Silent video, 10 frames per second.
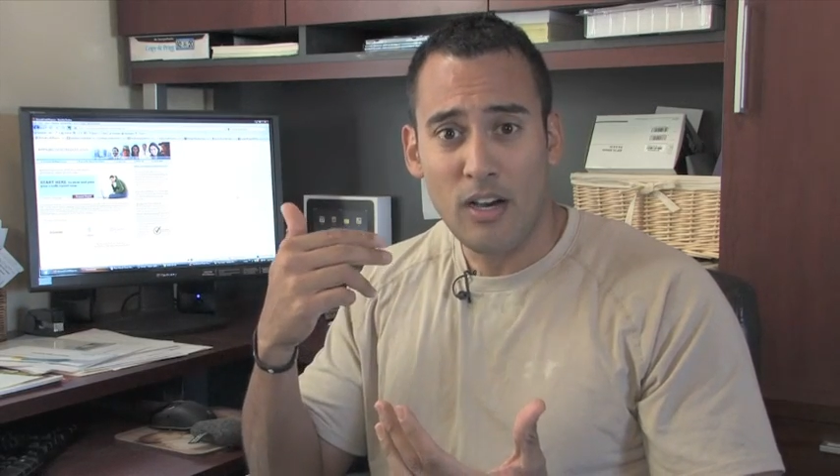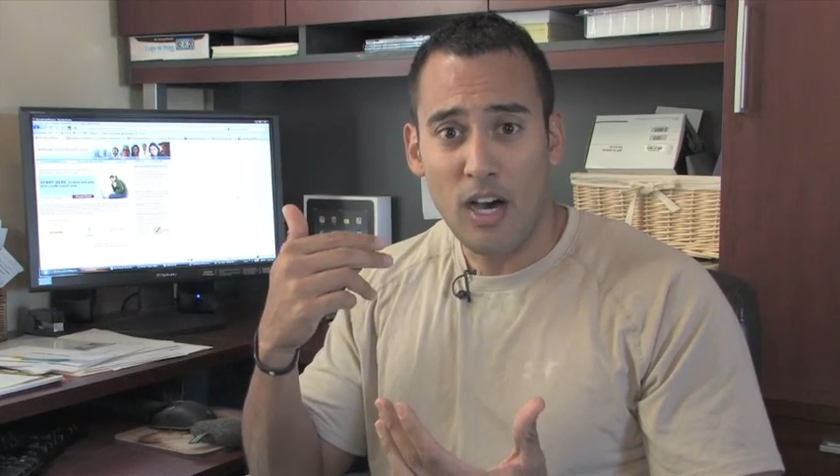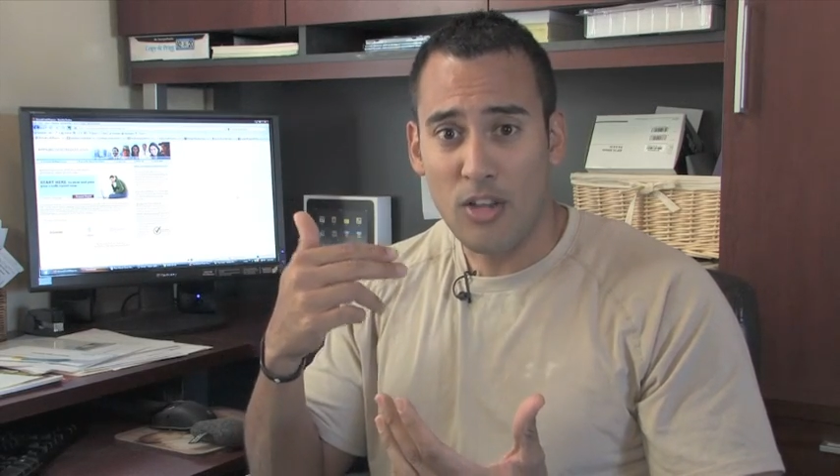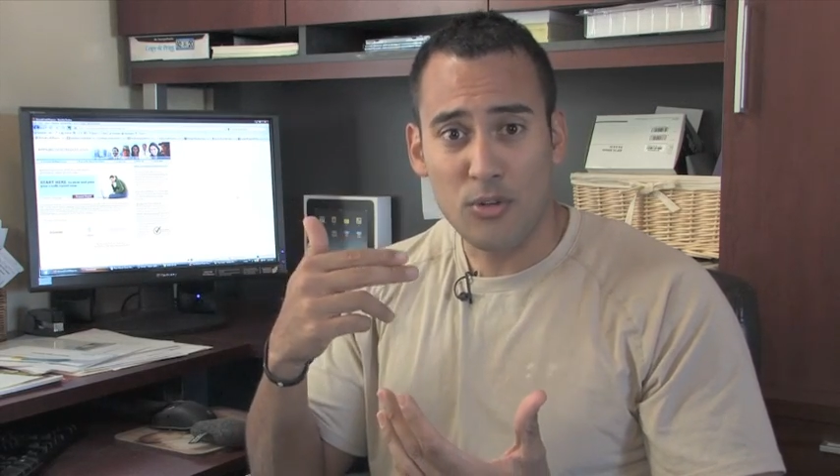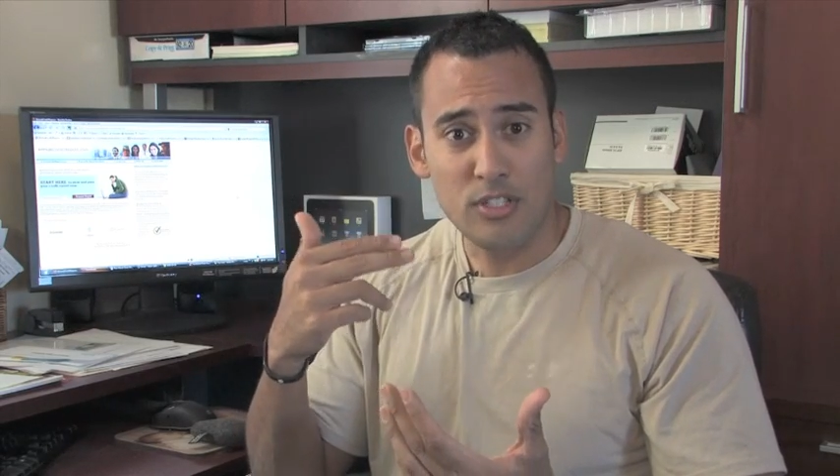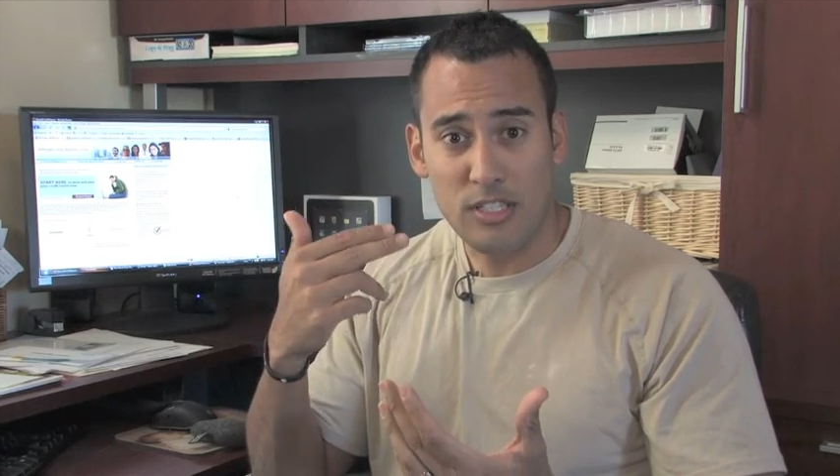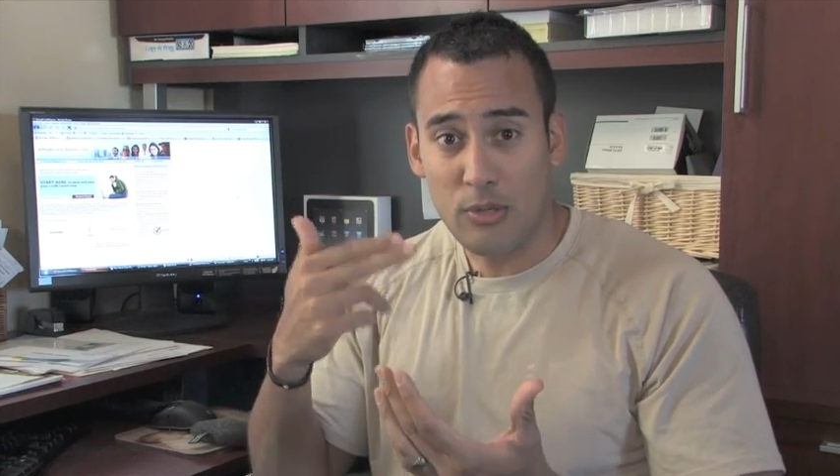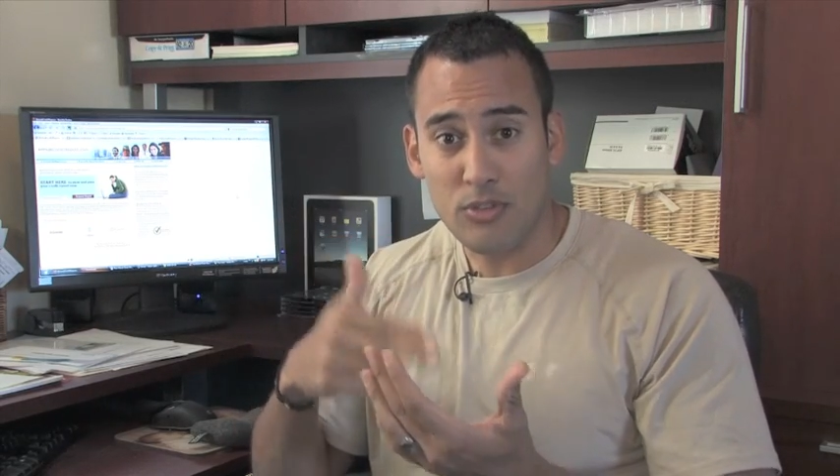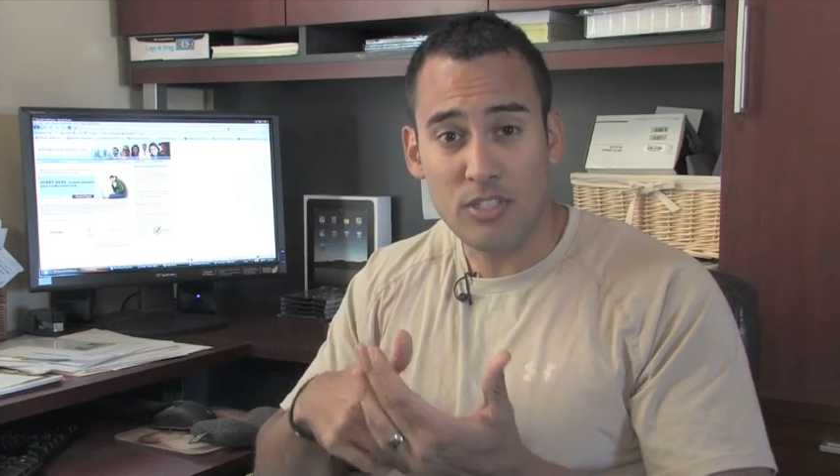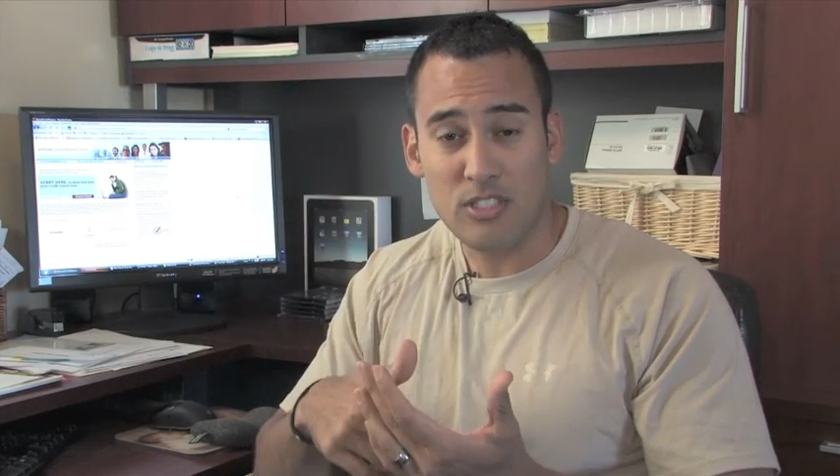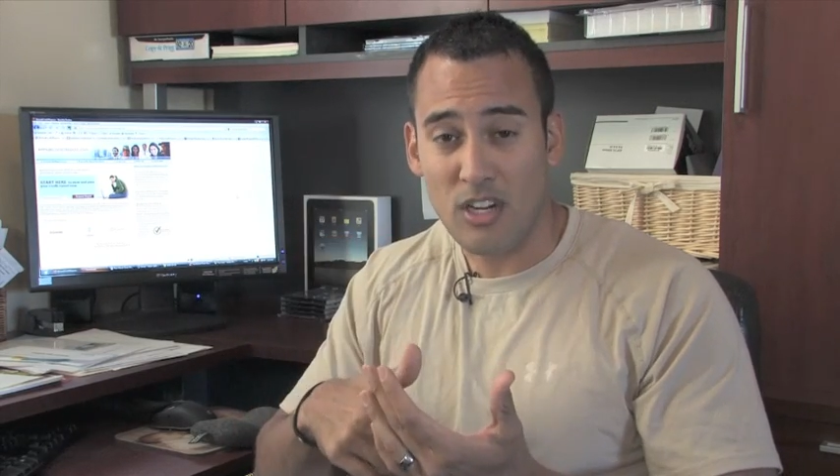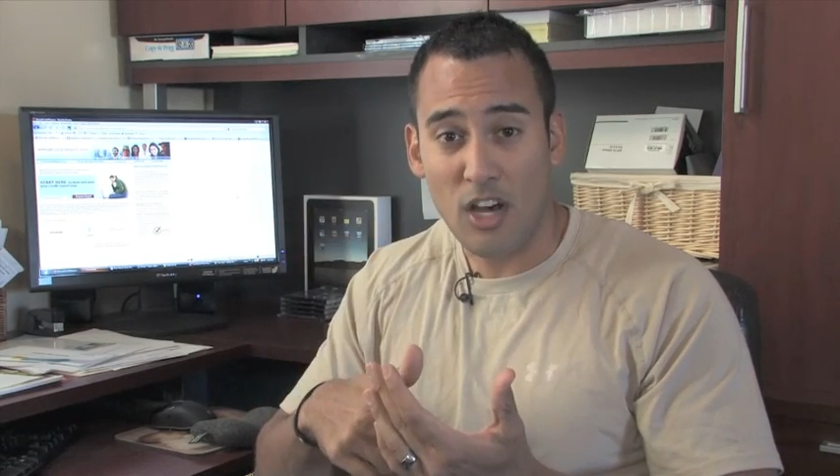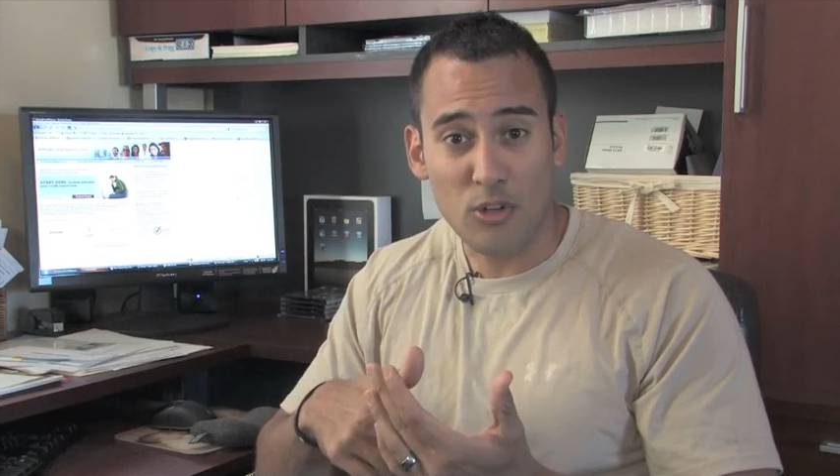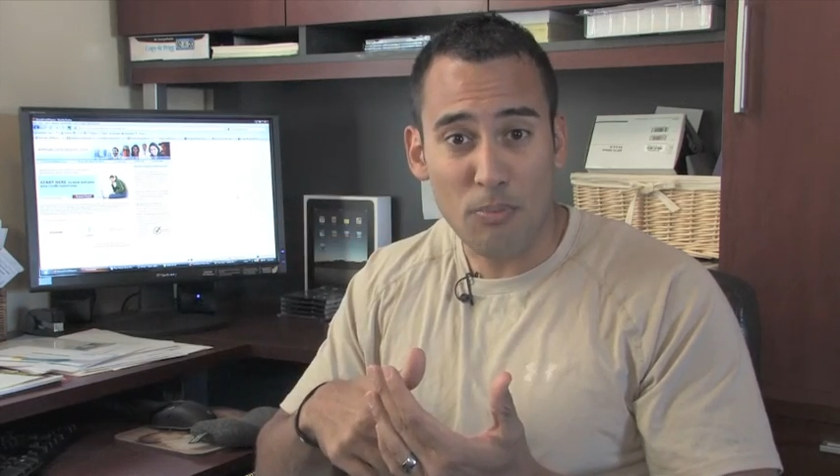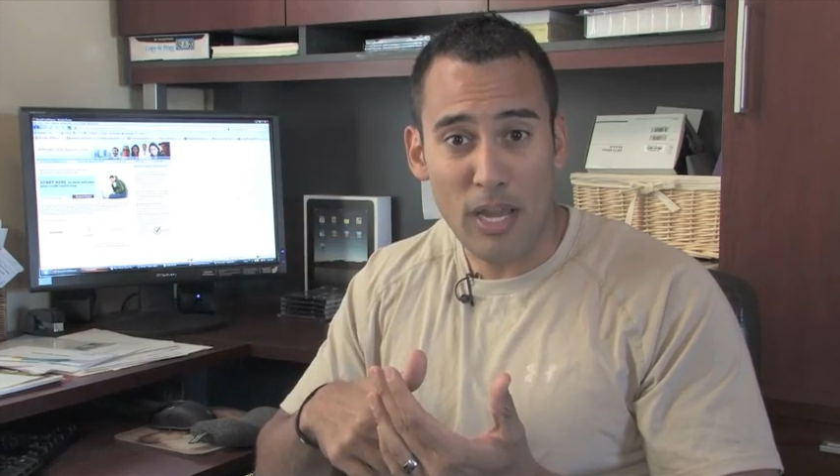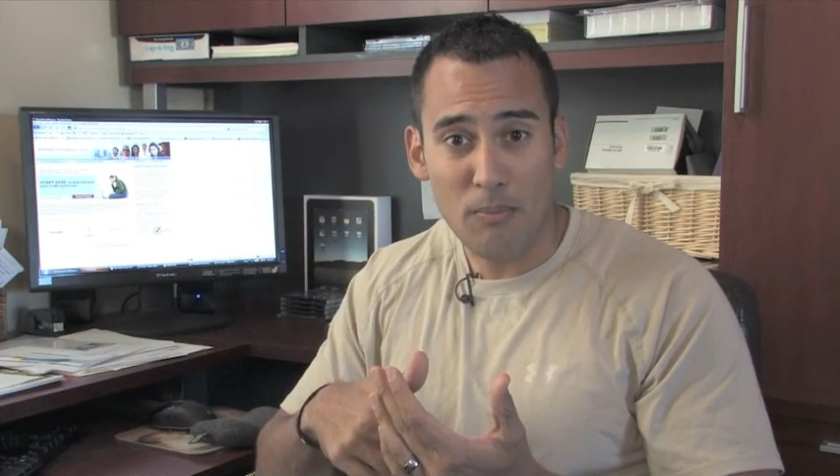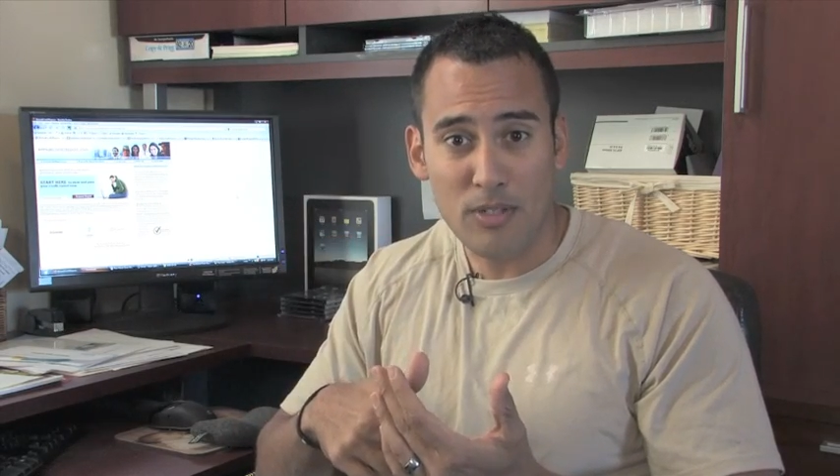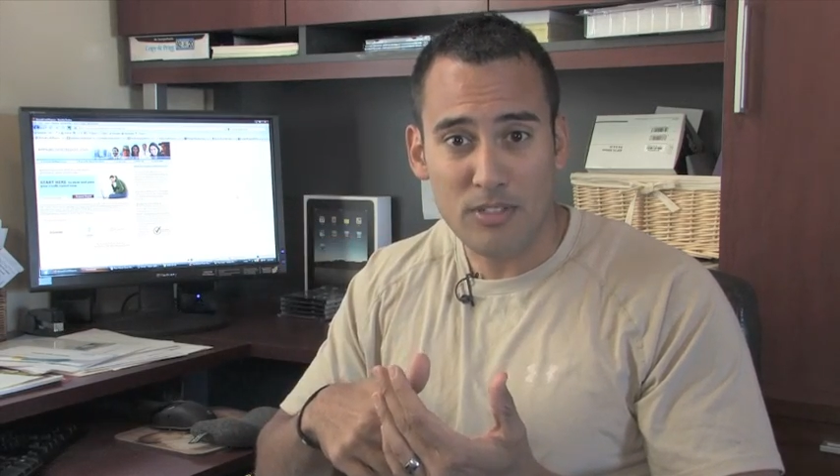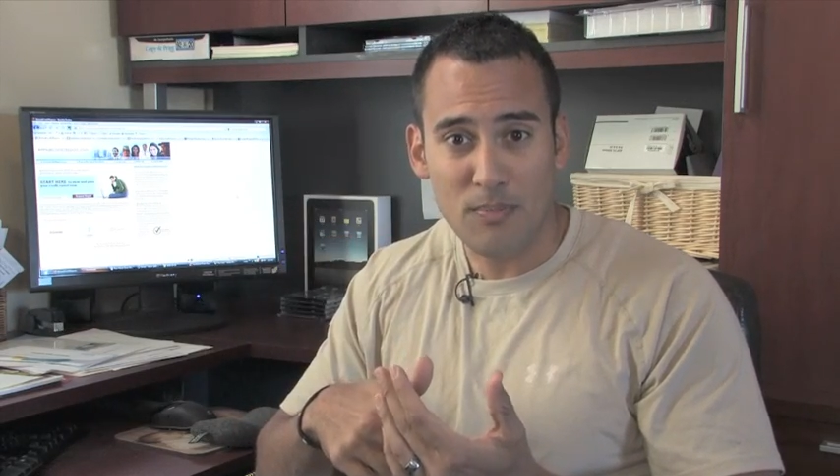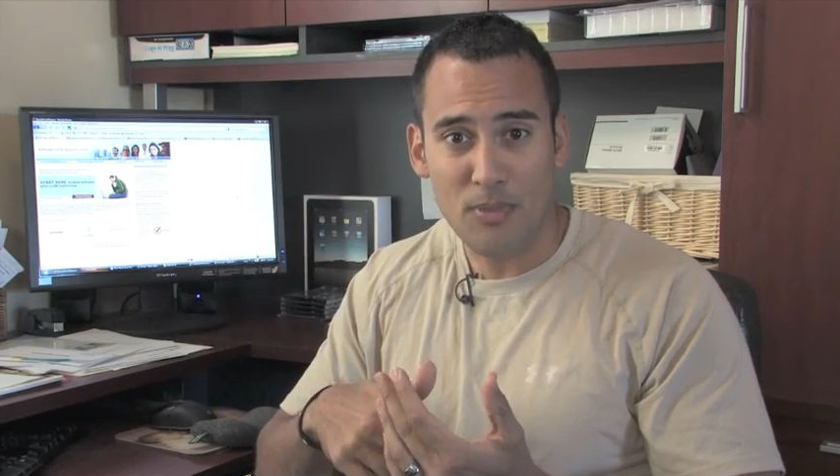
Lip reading: other delinquencies on other payments.